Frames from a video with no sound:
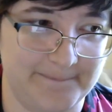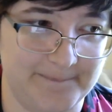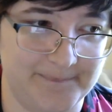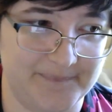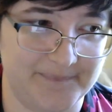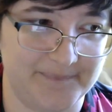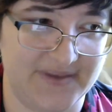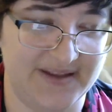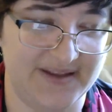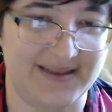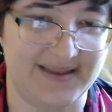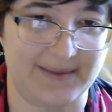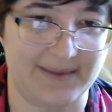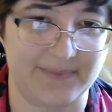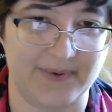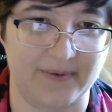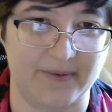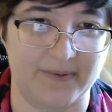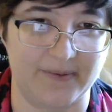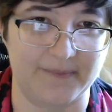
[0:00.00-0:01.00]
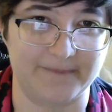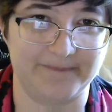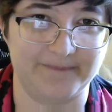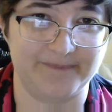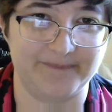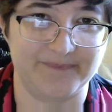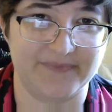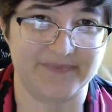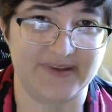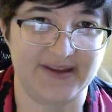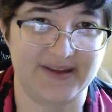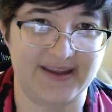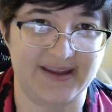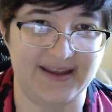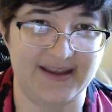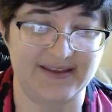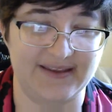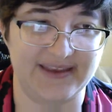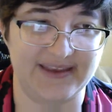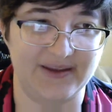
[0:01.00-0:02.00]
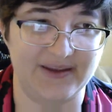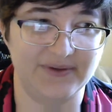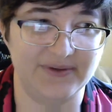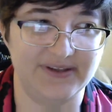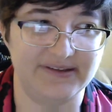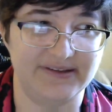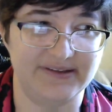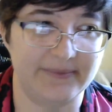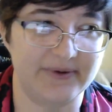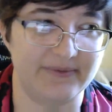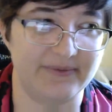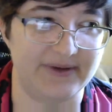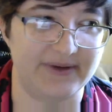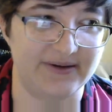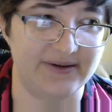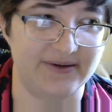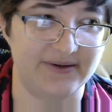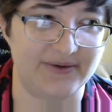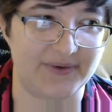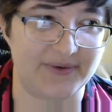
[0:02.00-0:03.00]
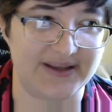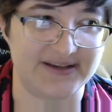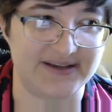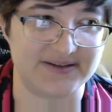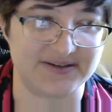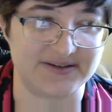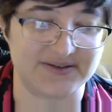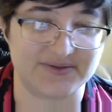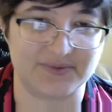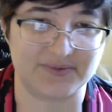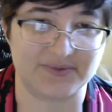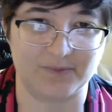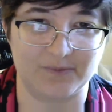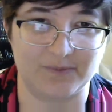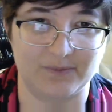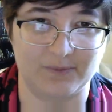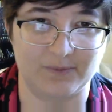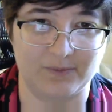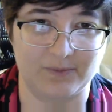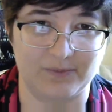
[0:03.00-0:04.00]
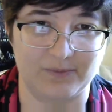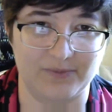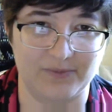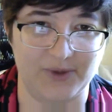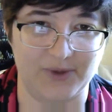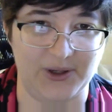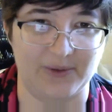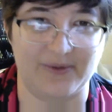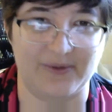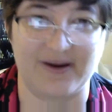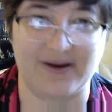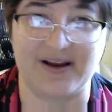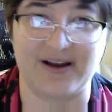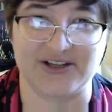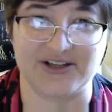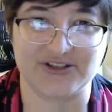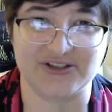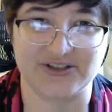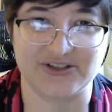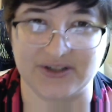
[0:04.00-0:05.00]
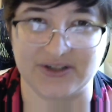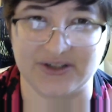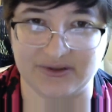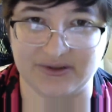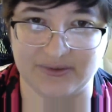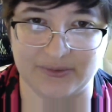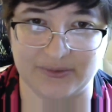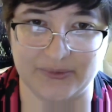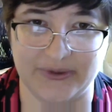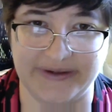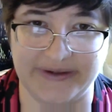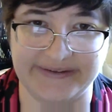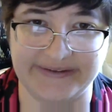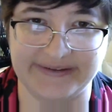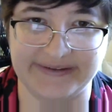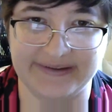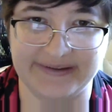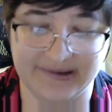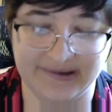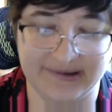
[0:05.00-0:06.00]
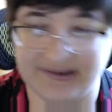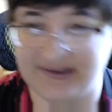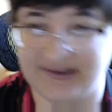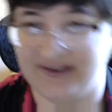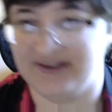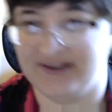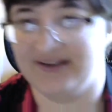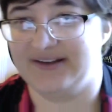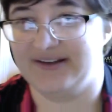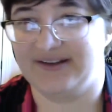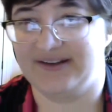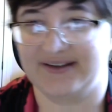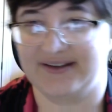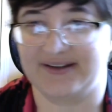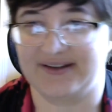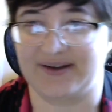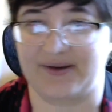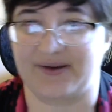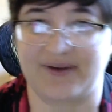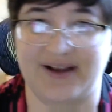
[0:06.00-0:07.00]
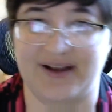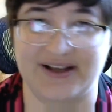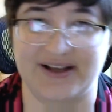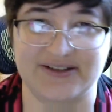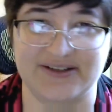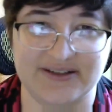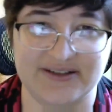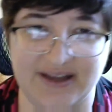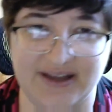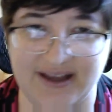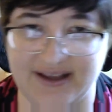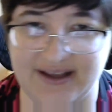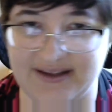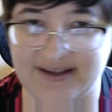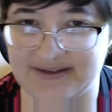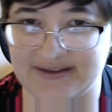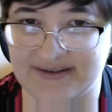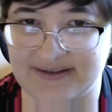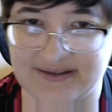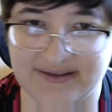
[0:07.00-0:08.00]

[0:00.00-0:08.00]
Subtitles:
in that poem, and the only number we know is, you know, Ash 1. You know, Ashnaz.